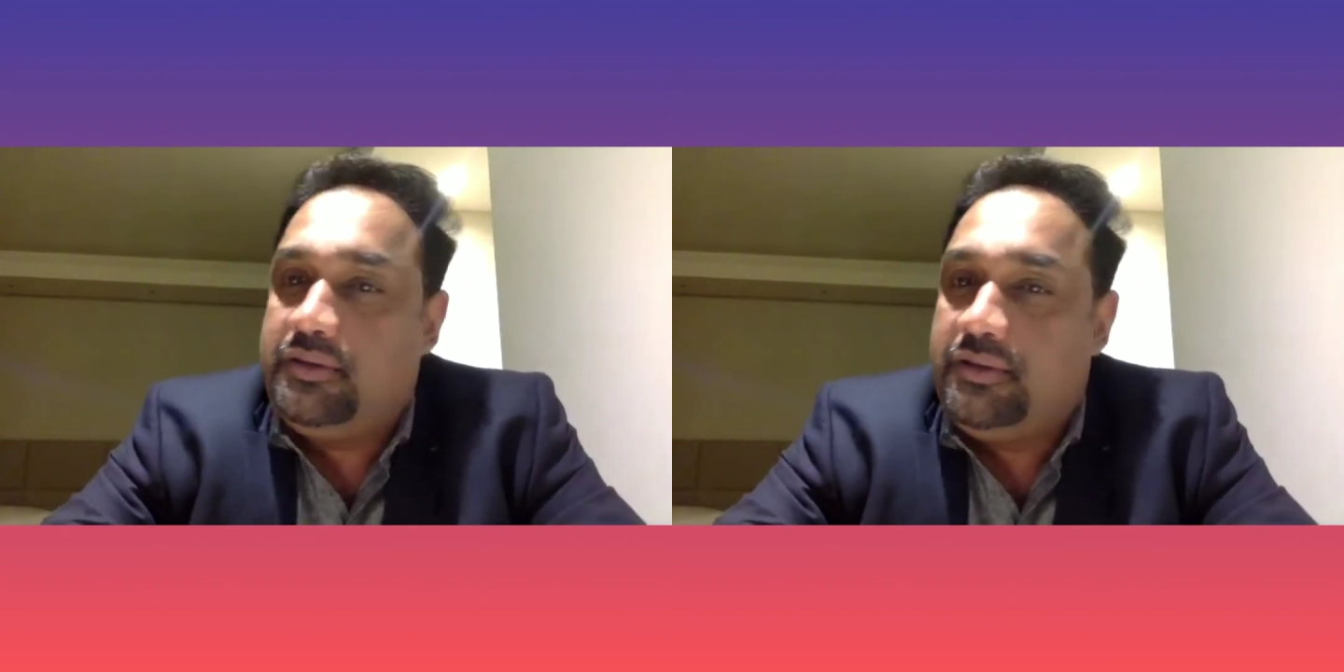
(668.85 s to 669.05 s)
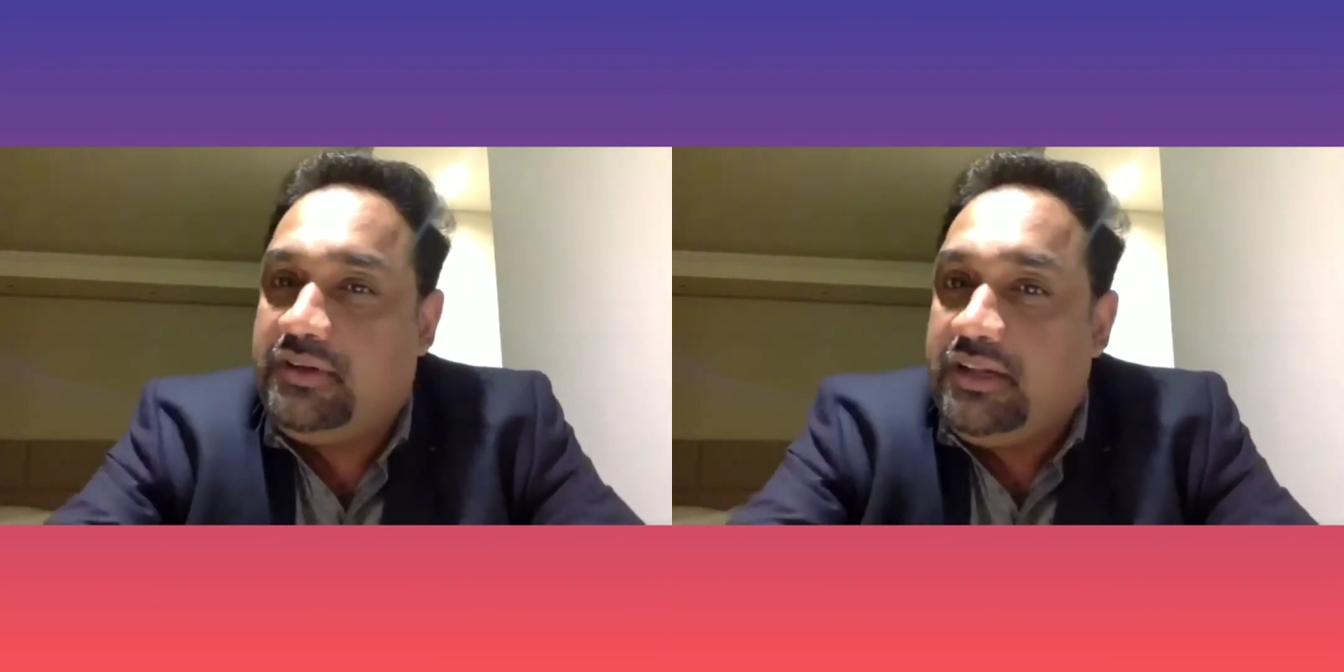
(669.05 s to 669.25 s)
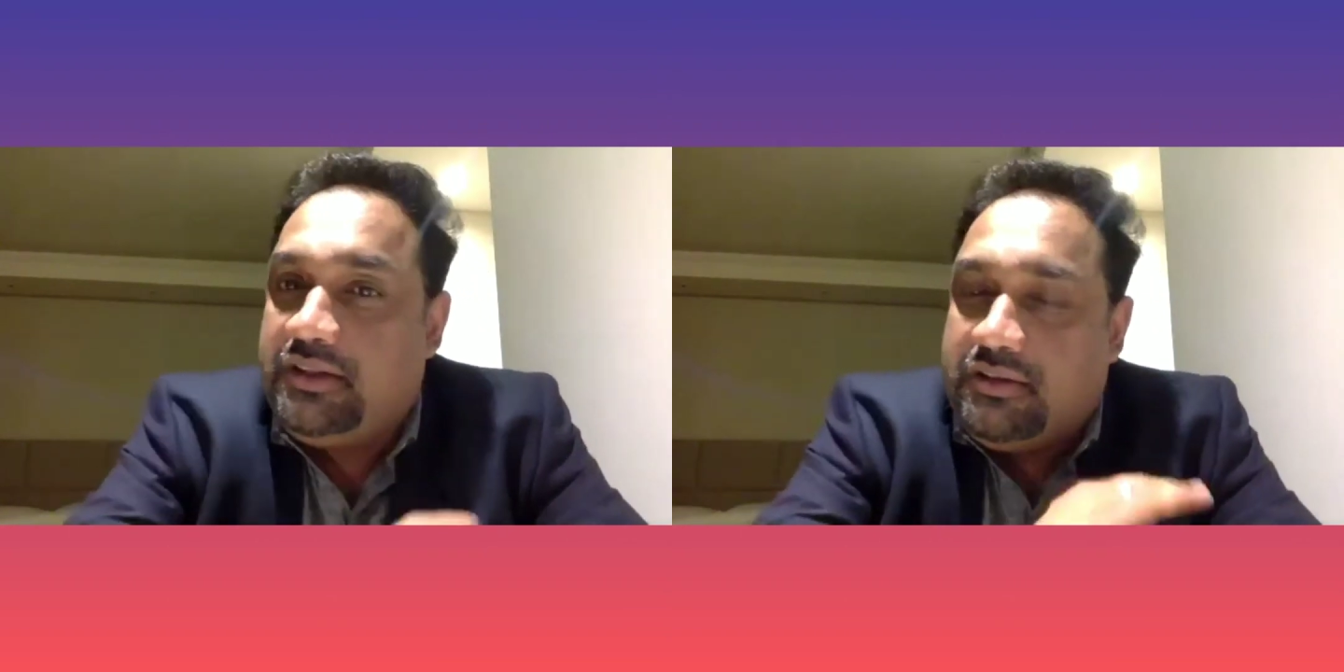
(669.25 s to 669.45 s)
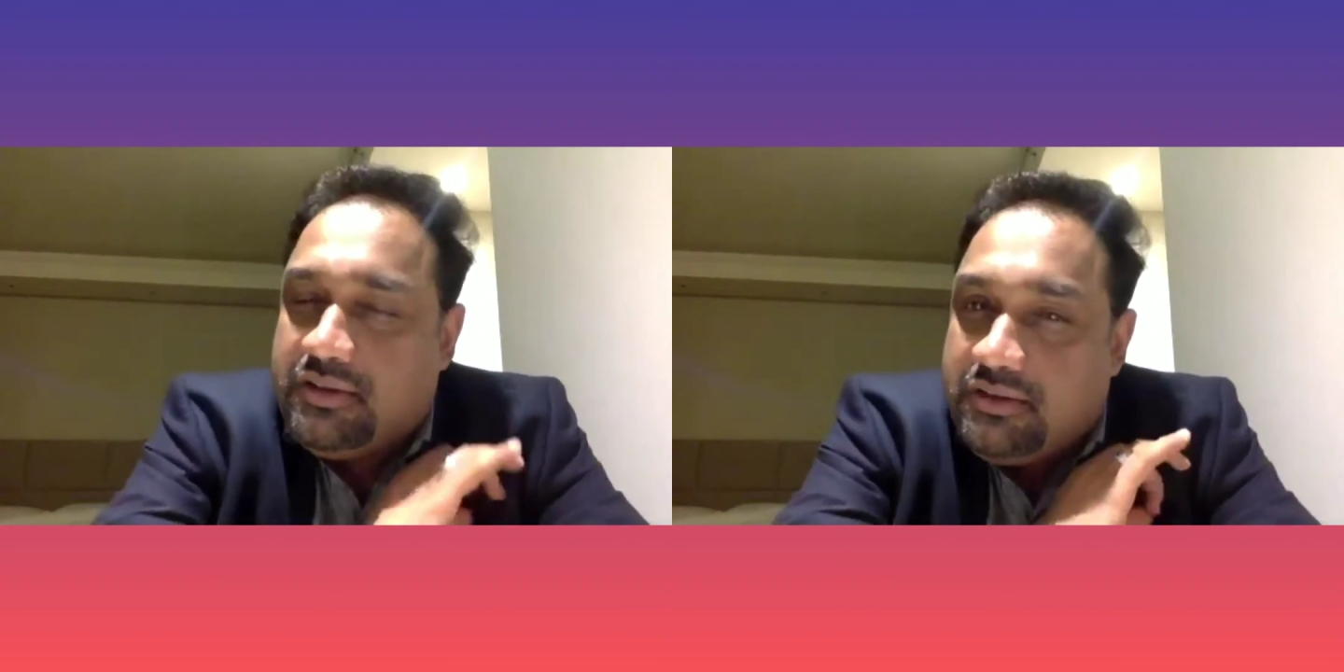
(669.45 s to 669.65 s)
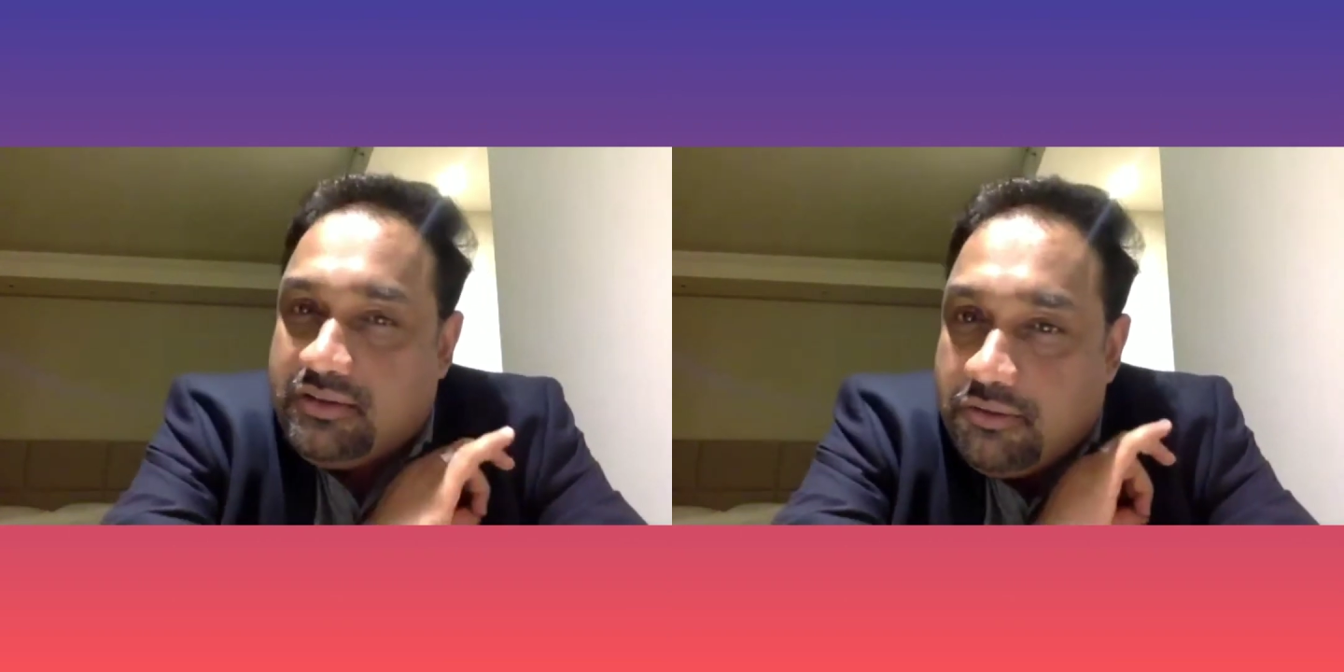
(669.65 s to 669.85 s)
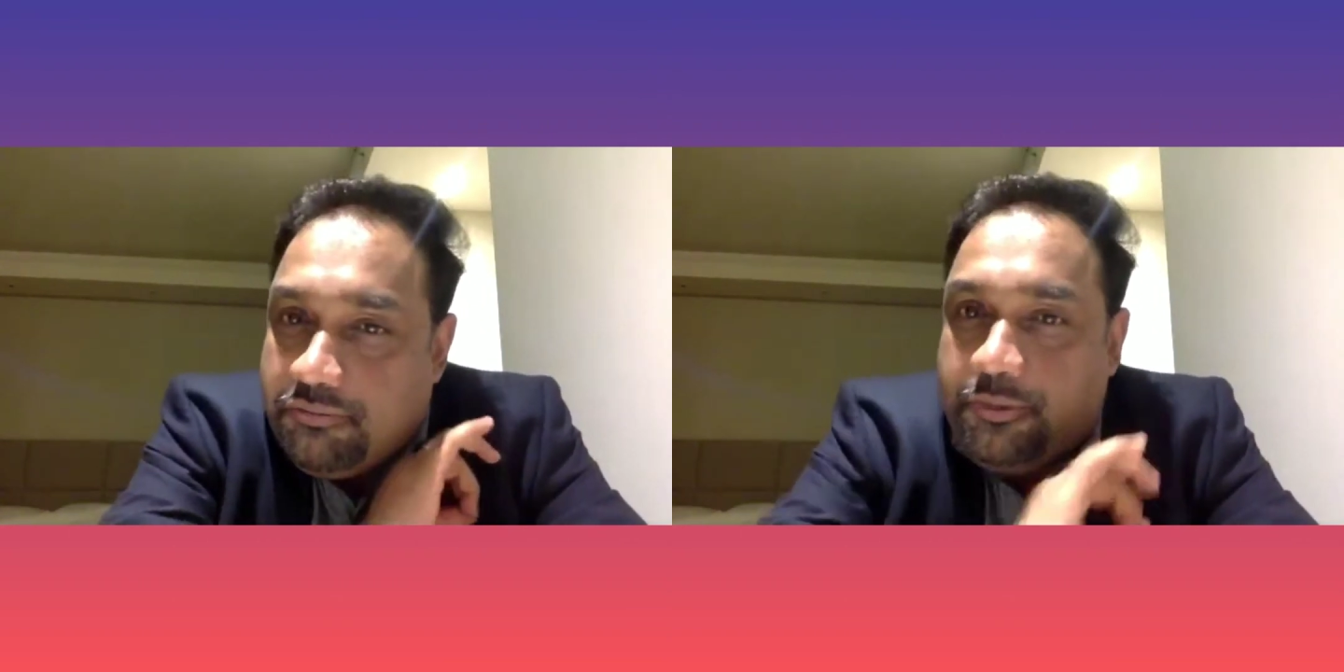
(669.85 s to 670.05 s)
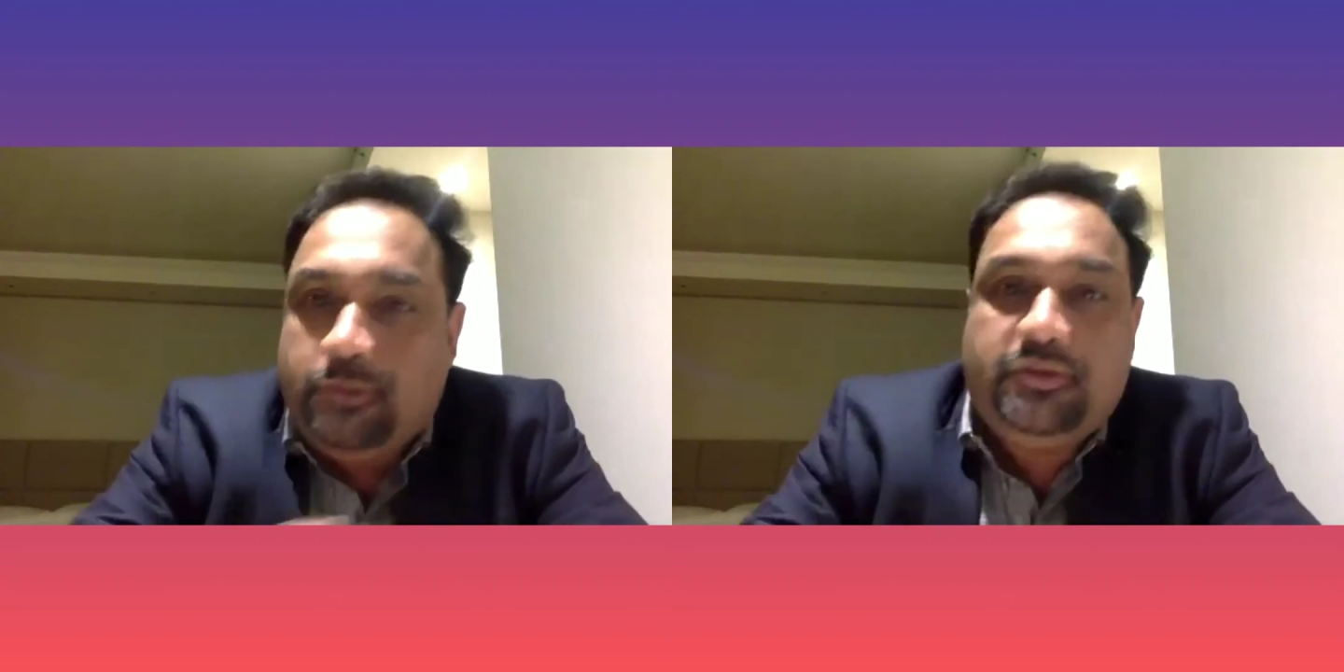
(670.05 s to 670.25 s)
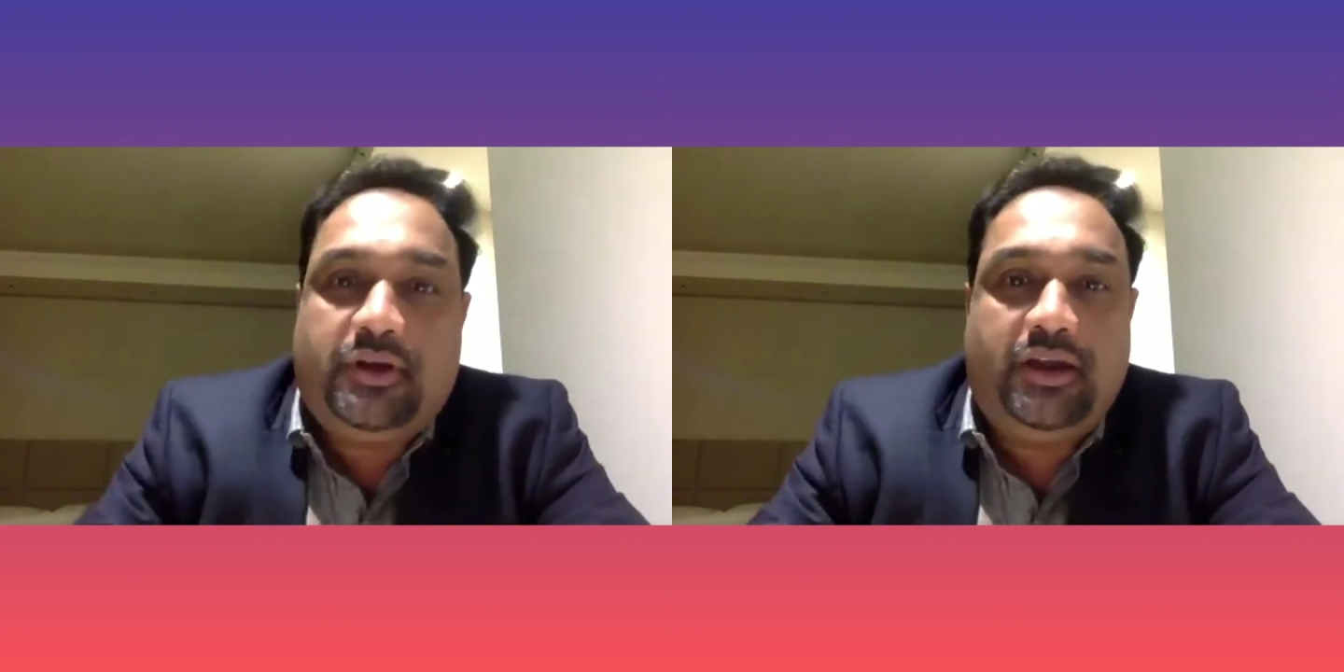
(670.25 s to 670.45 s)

see, this is the future.